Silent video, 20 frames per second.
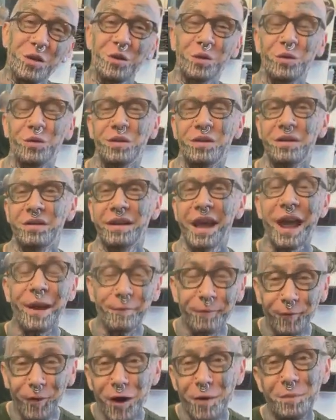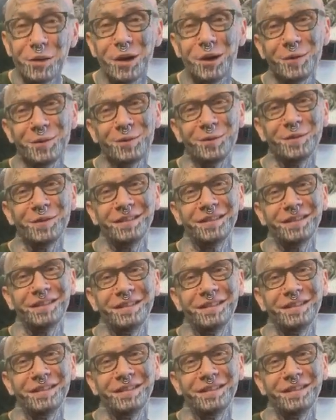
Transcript: you and from you